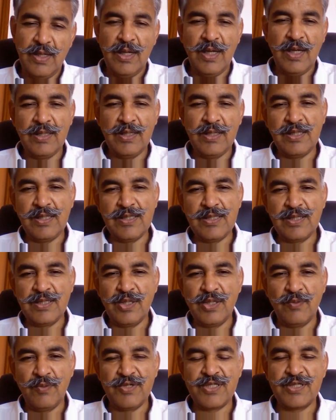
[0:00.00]
And these
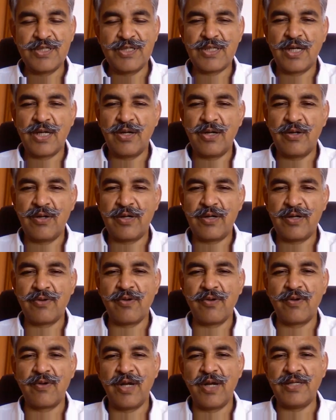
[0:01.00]
innovations are not
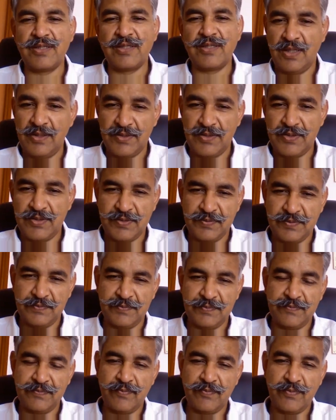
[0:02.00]
recognized also.
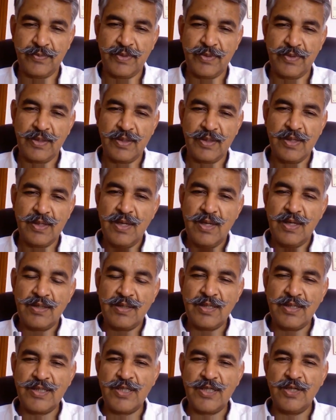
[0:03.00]

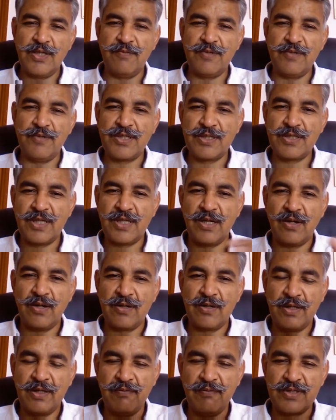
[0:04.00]
These innovations are
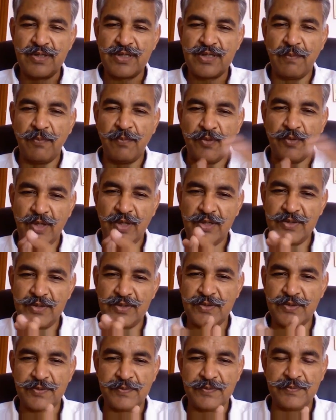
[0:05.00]
not given support
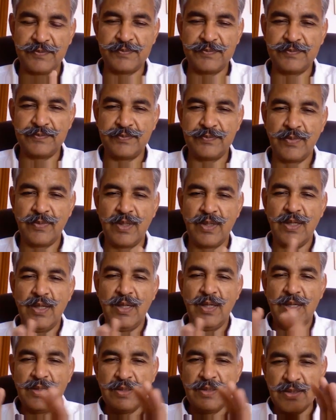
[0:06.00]
also.
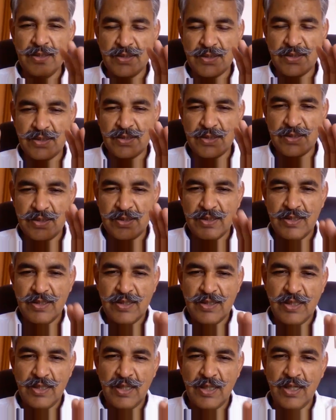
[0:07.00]
This
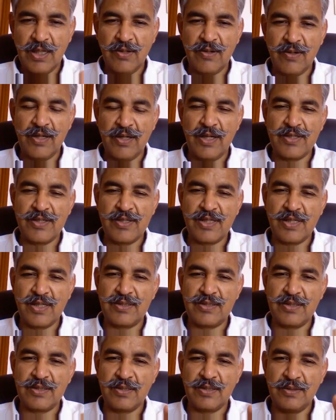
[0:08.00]
unorganized
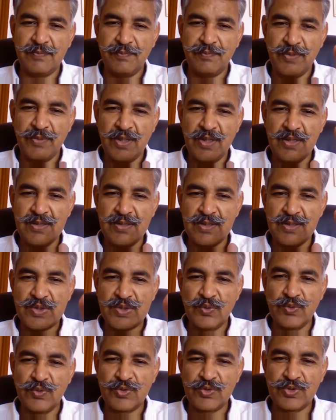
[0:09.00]
sector is a
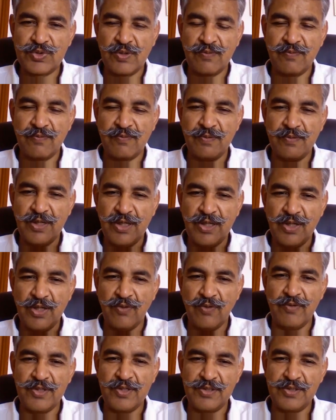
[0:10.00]
source of
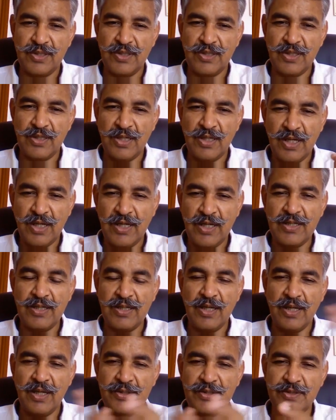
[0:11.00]
innovation,
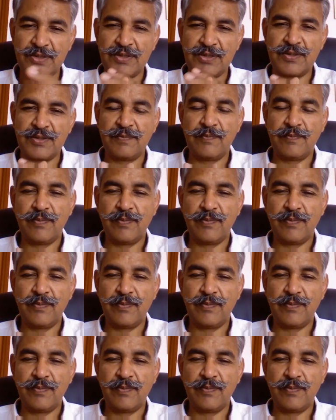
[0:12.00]
ideas,